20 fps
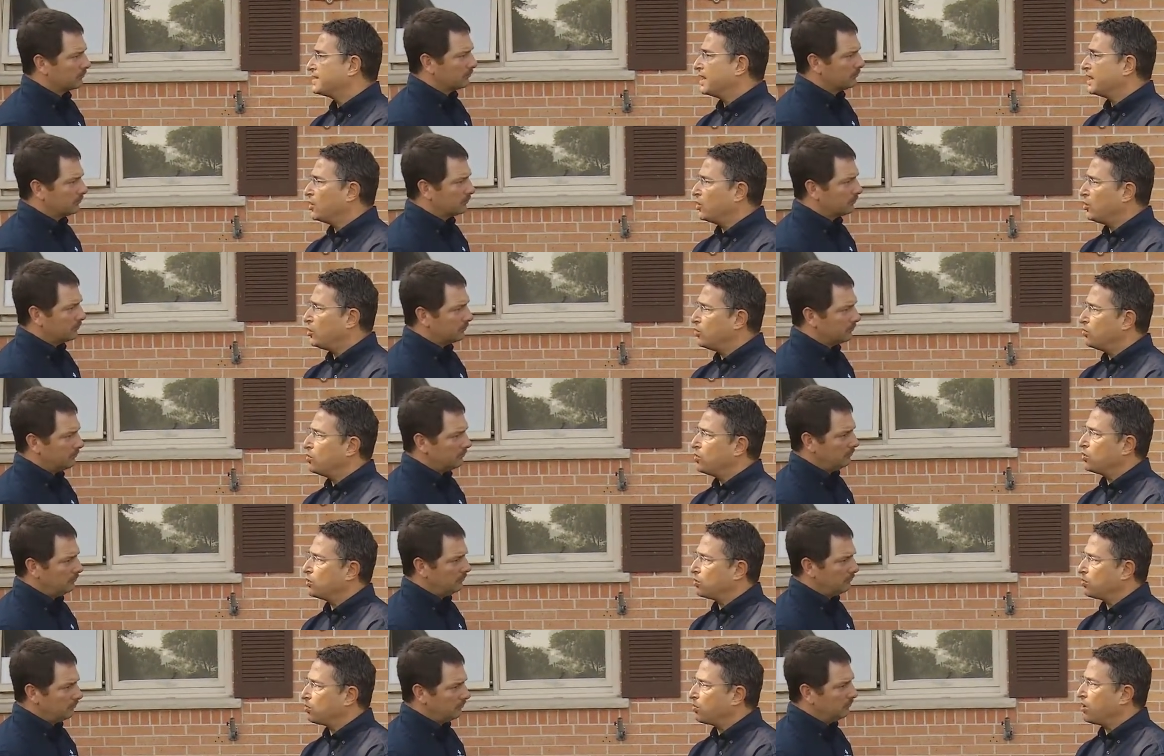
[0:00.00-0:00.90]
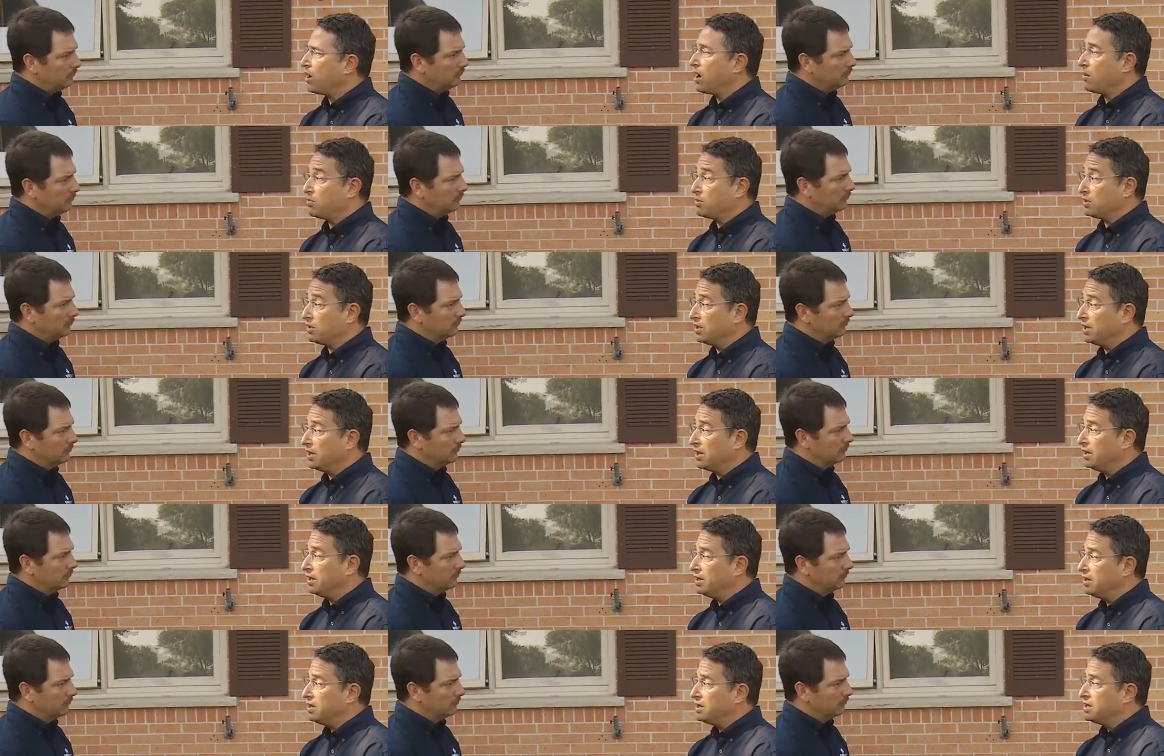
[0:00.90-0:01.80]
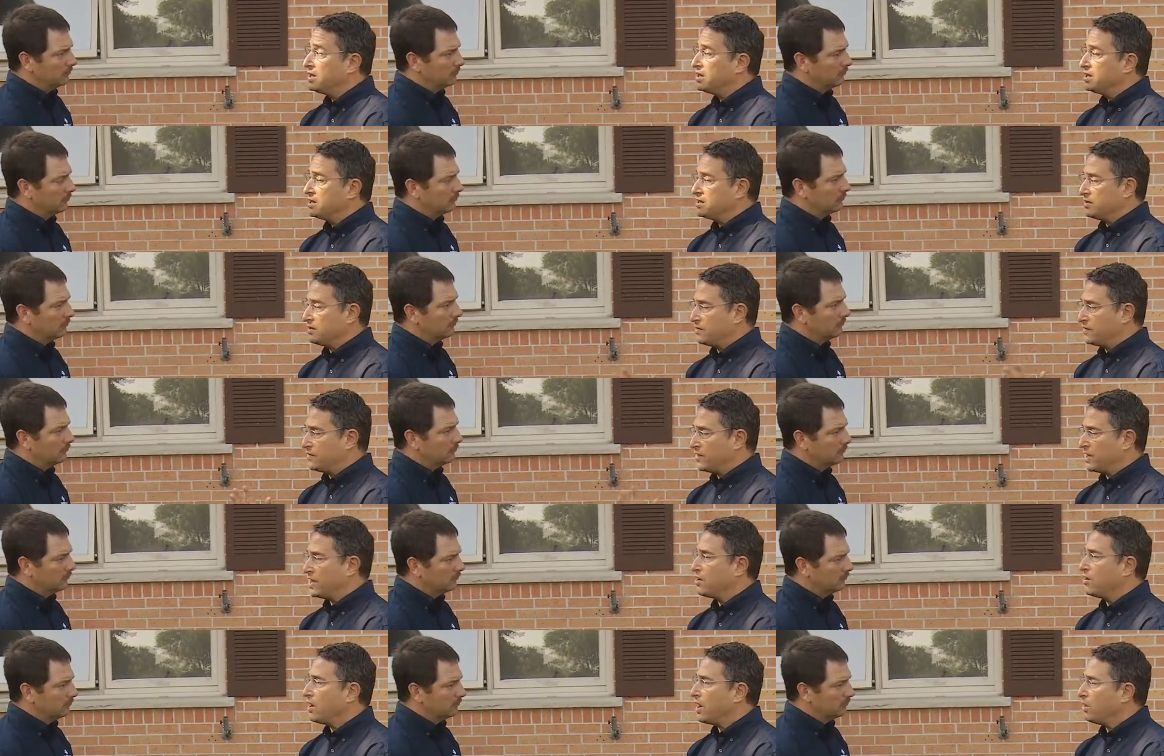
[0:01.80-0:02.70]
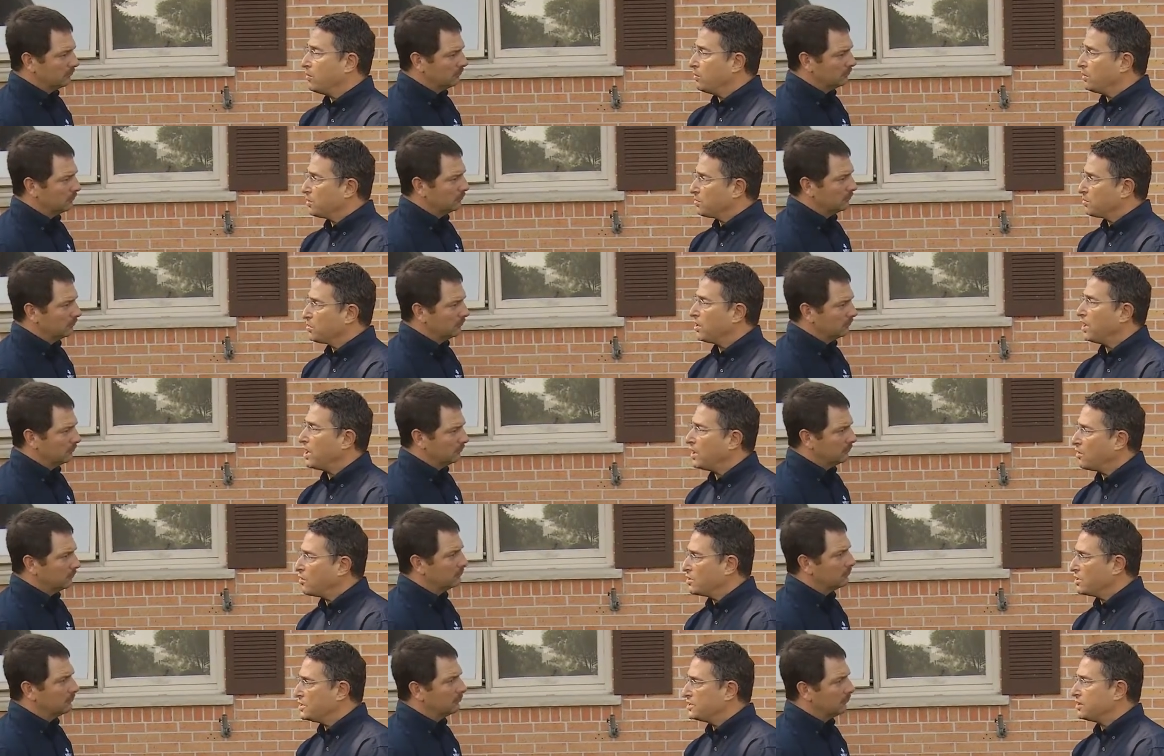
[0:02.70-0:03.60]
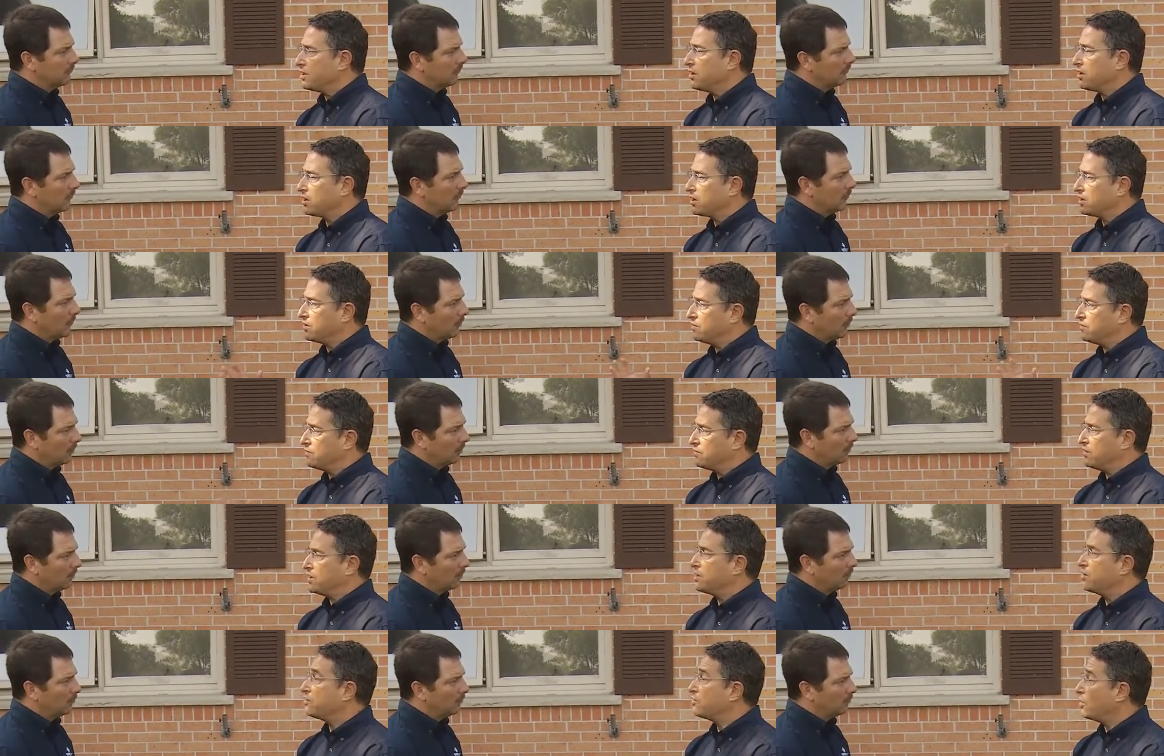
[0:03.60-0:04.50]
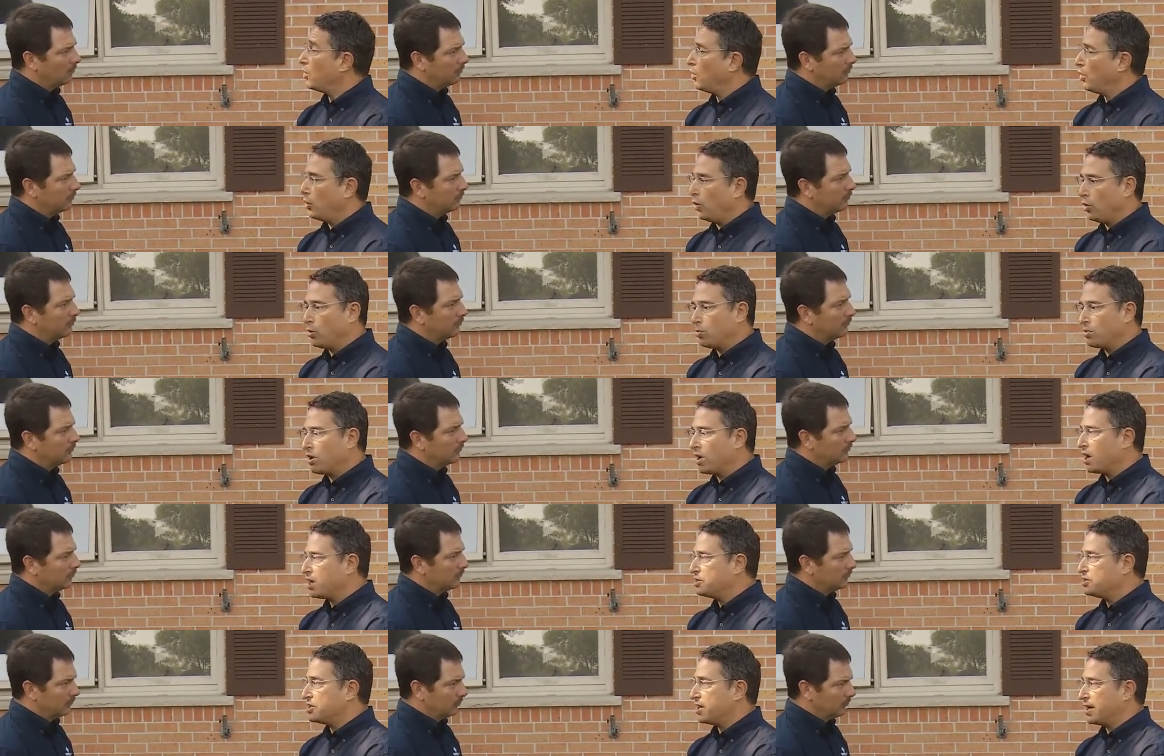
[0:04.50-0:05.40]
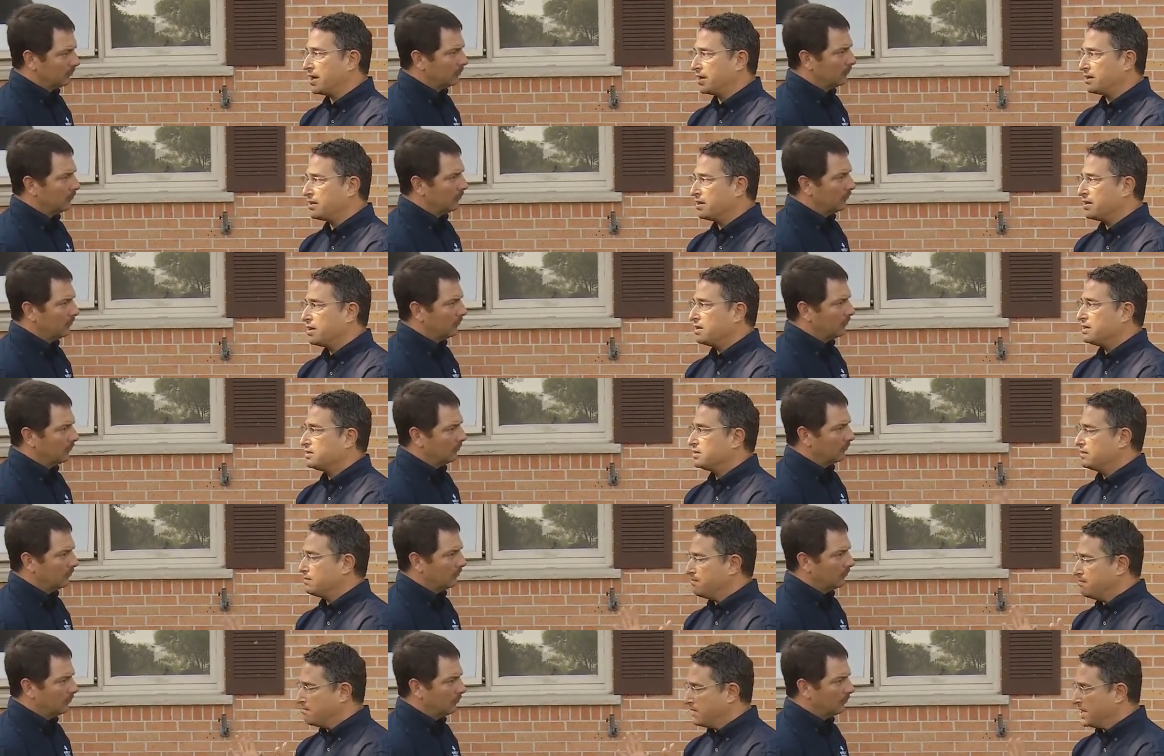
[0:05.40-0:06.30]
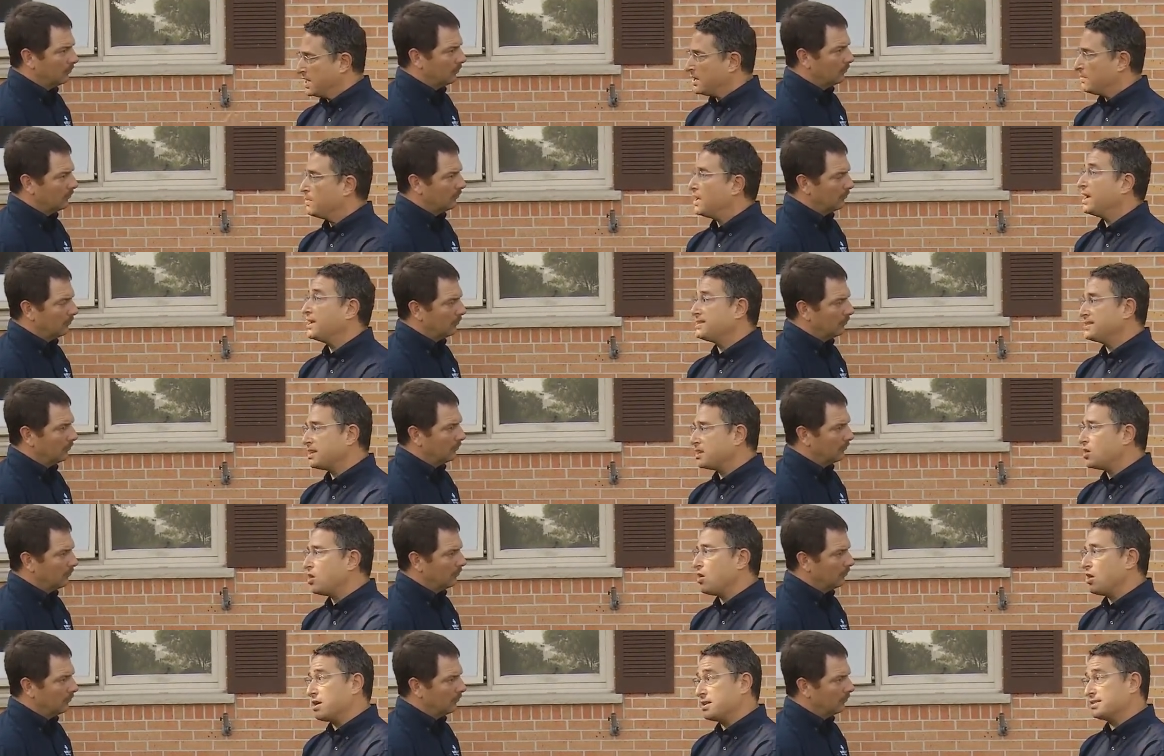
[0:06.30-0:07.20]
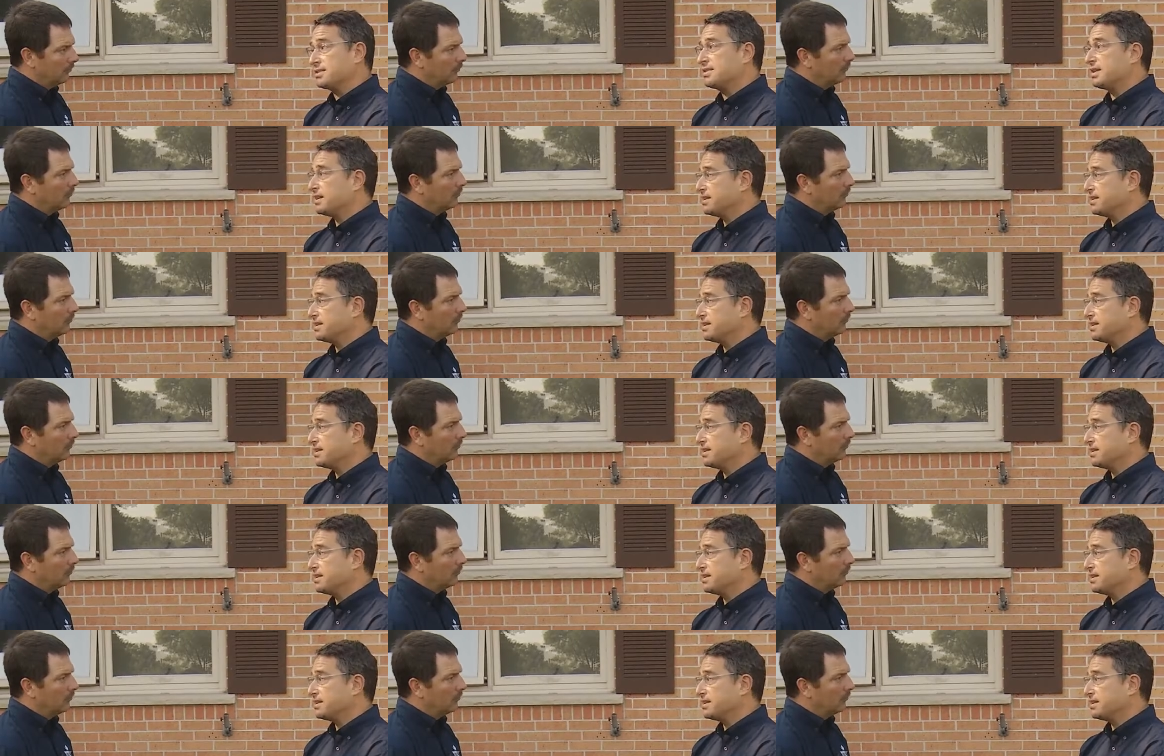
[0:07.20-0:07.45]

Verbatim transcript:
Speaker 1: that homeowner properly to figure out what the priorities are, configure the whole project to minimize the cost.